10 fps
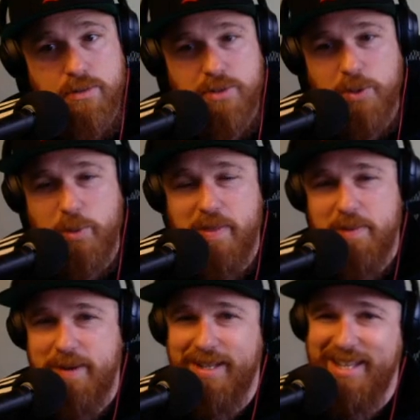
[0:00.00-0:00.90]
The
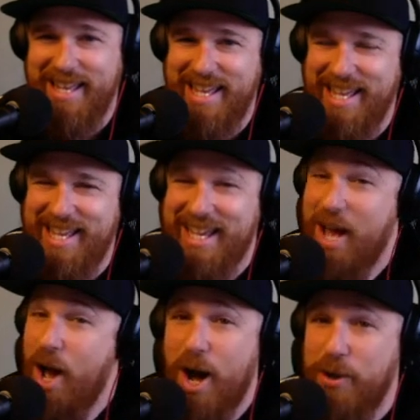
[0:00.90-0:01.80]
weatherman.
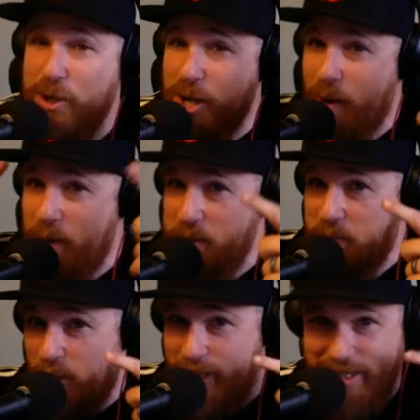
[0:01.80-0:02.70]
Oh, you know I'll be
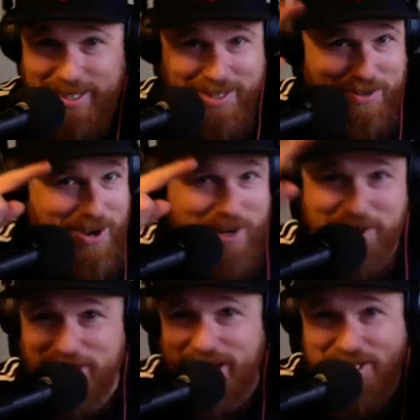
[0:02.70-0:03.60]
pointing in the wrong
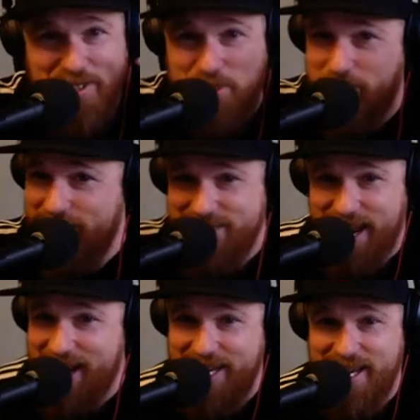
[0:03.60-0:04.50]
directions because
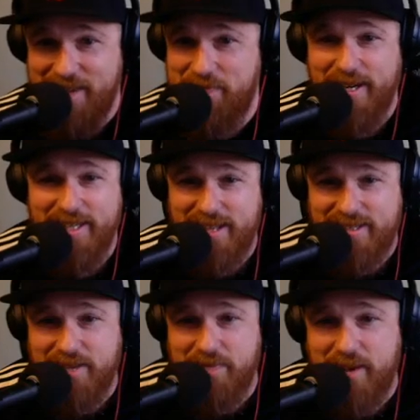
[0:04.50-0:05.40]
I cannot figure that
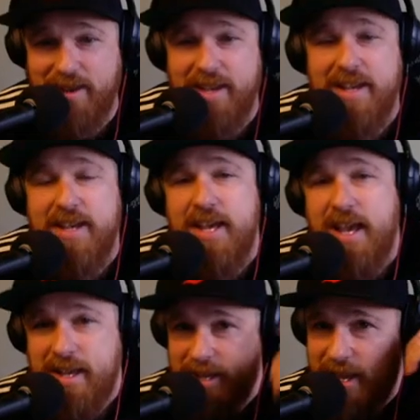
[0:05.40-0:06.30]
stuff out.
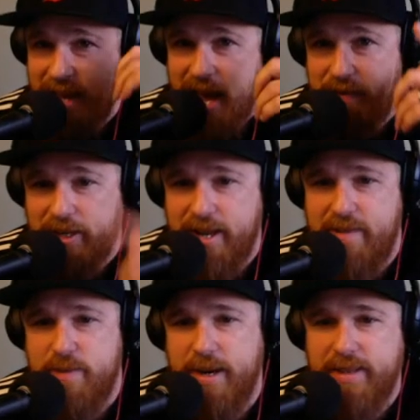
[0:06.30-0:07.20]
Have a good day,
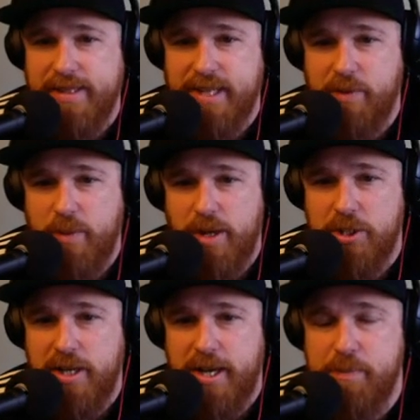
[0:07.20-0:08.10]
everybody. Thanks a lot for
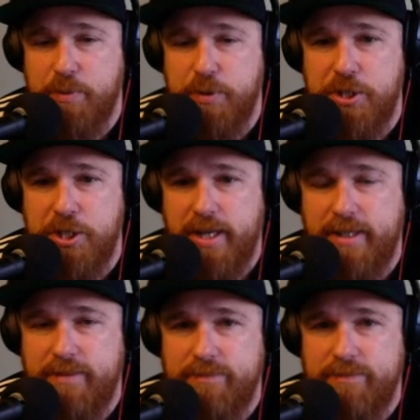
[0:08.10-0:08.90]
watching. I appreciate it.